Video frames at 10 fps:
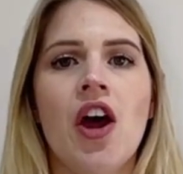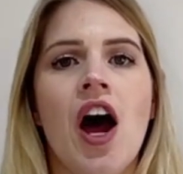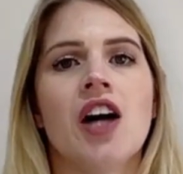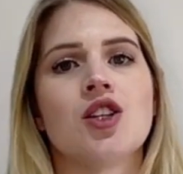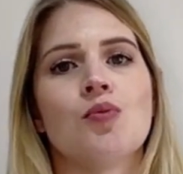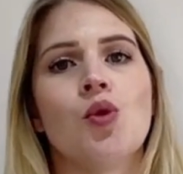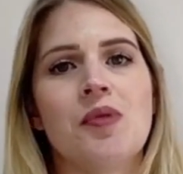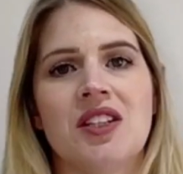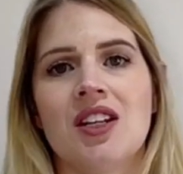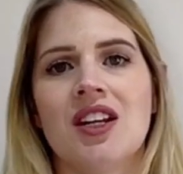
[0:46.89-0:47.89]
a small
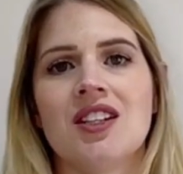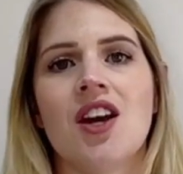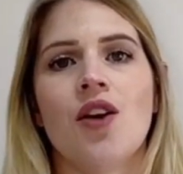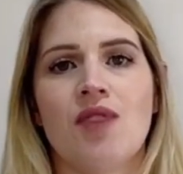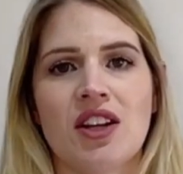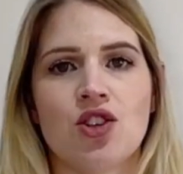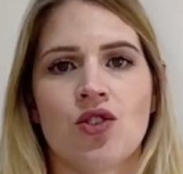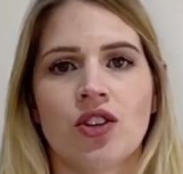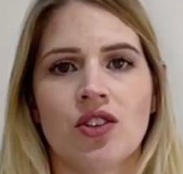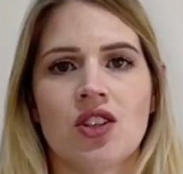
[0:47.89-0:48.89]
business, a
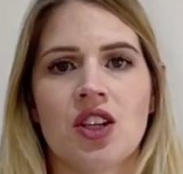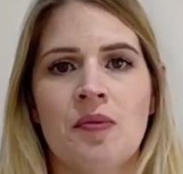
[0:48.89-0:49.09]
restaurant.